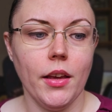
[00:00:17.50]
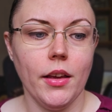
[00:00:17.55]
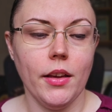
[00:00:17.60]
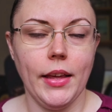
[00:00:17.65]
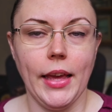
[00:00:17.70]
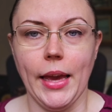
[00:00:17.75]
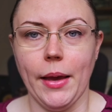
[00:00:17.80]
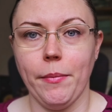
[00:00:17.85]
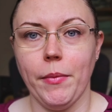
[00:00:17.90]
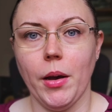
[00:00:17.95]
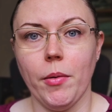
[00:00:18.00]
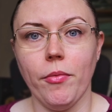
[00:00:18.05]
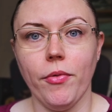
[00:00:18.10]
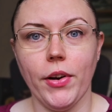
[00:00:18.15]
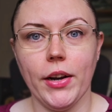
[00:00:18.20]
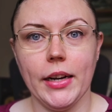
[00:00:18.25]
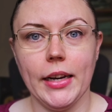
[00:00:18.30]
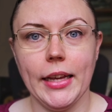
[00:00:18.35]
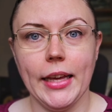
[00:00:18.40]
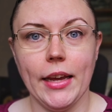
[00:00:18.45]
yeah, I'm
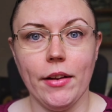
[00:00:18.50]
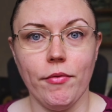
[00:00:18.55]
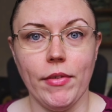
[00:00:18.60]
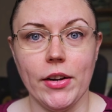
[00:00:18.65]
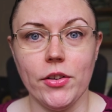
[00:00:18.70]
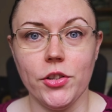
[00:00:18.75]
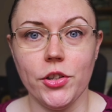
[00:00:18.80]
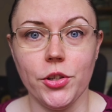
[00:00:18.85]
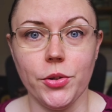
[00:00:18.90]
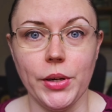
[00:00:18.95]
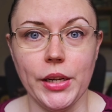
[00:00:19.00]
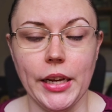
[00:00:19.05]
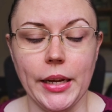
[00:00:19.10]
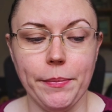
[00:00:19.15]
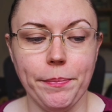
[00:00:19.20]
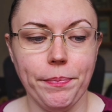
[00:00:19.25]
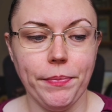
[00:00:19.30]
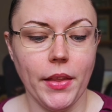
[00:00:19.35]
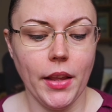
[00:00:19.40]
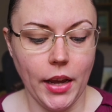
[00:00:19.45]
finally getting around to doing it.
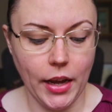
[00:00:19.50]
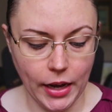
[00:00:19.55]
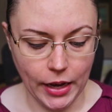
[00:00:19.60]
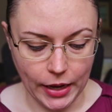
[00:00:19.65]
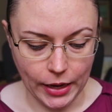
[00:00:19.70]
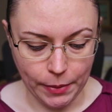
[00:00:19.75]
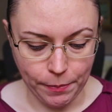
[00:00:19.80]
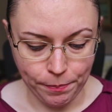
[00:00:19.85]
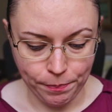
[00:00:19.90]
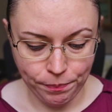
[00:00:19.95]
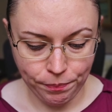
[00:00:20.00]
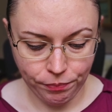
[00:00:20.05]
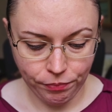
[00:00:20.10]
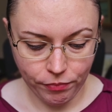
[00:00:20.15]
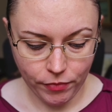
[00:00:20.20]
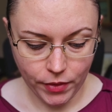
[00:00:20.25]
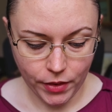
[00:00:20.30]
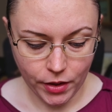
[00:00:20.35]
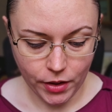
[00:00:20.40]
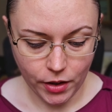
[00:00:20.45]

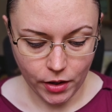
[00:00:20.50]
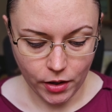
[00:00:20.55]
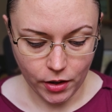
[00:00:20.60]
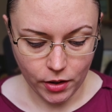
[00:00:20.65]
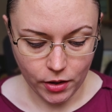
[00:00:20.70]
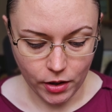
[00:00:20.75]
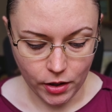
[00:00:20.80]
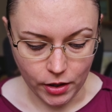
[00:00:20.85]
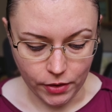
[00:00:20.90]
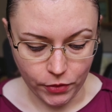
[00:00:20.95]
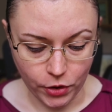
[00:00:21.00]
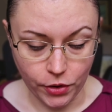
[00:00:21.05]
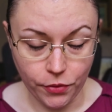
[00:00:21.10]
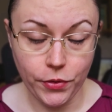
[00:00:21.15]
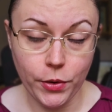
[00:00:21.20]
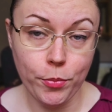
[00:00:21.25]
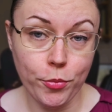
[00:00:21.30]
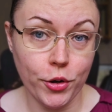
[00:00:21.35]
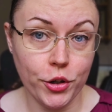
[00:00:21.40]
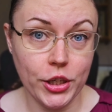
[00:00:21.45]
I've got a
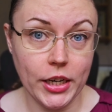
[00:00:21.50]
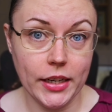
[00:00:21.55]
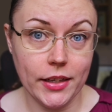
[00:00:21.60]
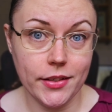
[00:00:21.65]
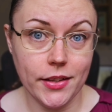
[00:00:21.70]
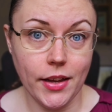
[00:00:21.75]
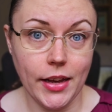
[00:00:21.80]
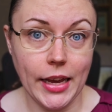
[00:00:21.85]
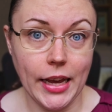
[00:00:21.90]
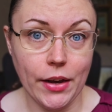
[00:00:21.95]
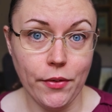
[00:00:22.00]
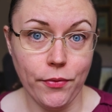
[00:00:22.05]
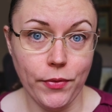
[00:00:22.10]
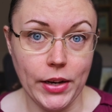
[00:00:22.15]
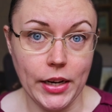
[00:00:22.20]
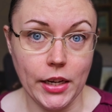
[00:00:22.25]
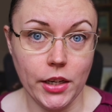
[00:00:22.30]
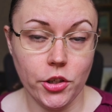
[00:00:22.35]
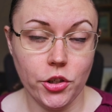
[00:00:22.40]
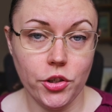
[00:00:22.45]
few projects that I have
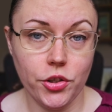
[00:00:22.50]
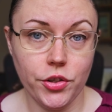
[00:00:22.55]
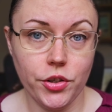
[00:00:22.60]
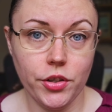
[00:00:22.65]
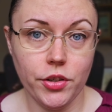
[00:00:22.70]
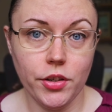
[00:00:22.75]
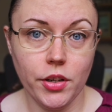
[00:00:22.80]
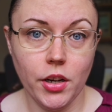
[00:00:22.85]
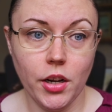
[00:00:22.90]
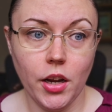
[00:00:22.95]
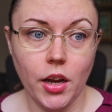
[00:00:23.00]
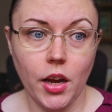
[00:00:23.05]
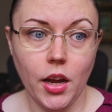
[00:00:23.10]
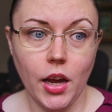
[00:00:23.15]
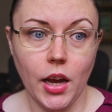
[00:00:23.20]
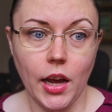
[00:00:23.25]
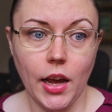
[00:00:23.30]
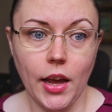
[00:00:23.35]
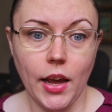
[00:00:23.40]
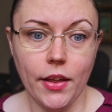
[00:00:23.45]
finished
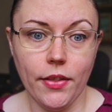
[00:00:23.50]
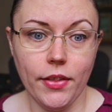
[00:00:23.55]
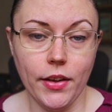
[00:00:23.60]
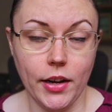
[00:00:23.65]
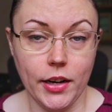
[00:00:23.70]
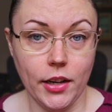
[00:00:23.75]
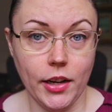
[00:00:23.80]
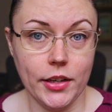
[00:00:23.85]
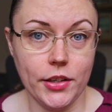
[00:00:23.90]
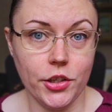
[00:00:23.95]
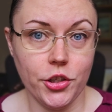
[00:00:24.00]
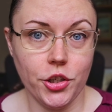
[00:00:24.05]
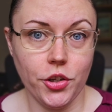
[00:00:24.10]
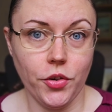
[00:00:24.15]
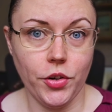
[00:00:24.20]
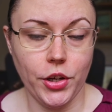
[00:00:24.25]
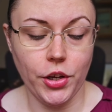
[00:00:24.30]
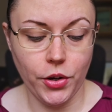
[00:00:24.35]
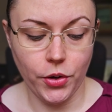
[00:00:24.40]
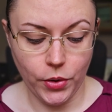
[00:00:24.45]
that I'd like to
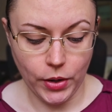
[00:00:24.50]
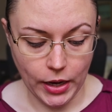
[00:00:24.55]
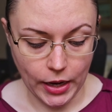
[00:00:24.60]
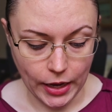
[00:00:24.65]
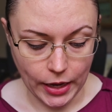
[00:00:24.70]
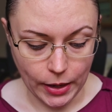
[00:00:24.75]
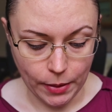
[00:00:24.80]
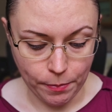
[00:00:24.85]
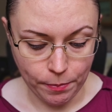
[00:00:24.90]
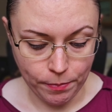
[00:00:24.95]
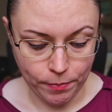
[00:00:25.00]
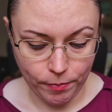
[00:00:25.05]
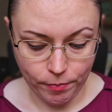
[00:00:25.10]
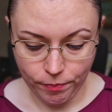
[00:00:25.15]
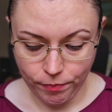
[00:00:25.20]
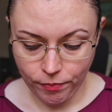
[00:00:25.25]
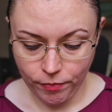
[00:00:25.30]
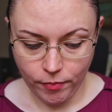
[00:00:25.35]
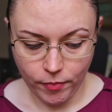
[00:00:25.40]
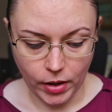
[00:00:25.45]
show you.
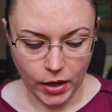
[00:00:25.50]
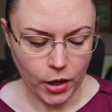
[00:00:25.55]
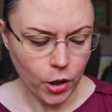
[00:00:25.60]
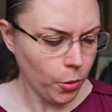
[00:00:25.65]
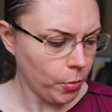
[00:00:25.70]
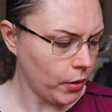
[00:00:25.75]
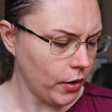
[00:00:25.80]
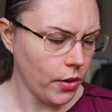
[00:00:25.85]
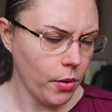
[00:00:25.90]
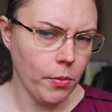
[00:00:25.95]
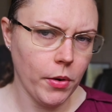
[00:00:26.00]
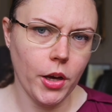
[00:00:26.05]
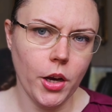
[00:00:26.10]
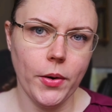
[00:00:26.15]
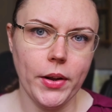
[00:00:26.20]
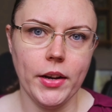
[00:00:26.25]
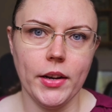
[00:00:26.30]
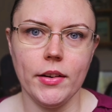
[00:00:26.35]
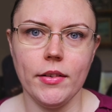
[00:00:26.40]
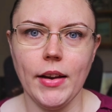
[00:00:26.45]
A couple of them are
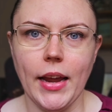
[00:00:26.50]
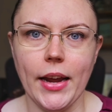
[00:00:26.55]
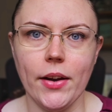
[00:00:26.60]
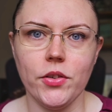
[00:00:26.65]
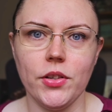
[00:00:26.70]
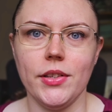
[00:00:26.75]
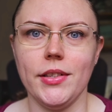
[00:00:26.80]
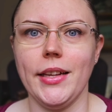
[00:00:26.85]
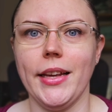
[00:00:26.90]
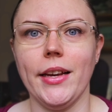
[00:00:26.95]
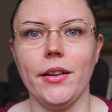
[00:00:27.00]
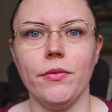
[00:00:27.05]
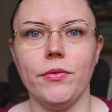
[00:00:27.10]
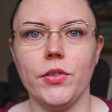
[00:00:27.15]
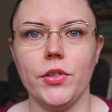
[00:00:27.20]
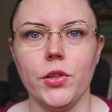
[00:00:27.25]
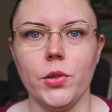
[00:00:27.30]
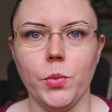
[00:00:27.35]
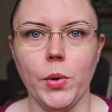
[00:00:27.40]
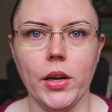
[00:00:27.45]
going out as
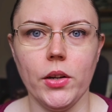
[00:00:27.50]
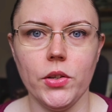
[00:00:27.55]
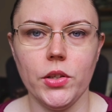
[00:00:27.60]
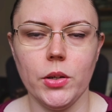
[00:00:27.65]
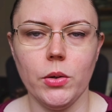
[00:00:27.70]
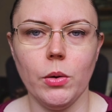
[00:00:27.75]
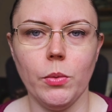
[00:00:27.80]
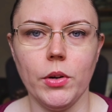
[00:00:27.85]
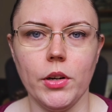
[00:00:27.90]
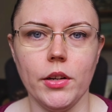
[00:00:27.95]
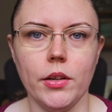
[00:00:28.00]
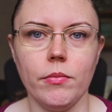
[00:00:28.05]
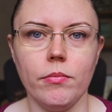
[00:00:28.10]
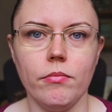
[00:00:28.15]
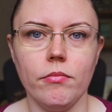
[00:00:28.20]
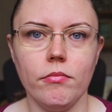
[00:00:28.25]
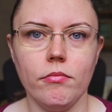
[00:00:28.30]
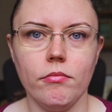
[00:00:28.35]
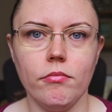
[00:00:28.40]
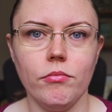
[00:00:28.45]
gifts as well, so I want to
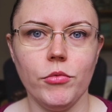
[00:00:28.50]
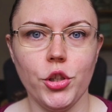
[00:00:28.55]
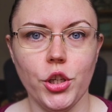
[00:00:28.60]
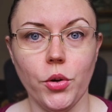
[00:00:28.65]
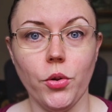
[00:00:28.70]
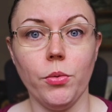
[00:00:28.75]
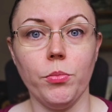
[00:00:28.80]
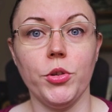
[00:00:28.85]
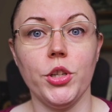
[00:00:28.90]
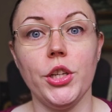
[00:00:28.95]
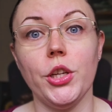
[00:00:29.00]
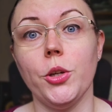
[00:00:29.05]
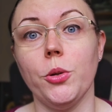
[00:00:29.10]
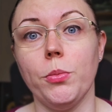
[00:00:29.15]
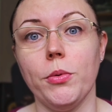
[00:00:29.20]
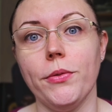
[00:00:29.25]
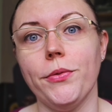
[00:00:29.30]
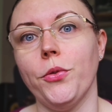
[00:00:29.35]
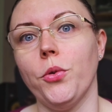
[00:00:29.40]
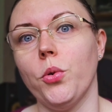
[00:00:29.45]
show them to you
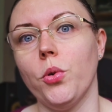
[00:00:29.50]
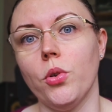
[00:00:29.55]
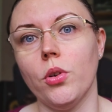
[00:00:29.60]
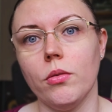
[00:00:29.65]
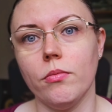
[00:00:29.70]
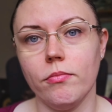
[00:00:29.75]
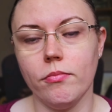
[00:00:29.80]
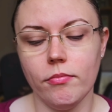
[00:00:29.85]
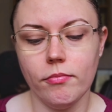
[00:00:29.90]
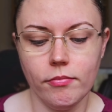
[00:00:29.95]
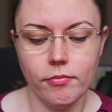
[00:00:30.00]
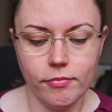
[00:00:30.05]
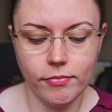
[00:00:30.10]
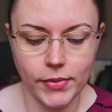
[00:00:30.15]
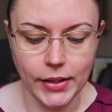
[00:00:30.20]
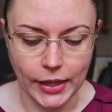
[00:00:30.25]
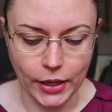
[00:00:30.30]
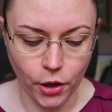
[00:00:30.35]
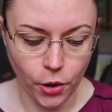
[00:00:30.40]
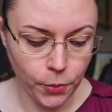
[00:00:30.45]
before
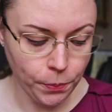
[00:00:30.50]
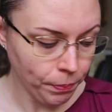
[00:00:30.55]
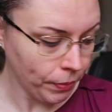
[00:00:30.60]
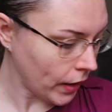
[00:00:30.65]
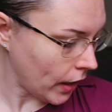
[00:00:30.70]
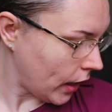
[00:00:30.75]
they go.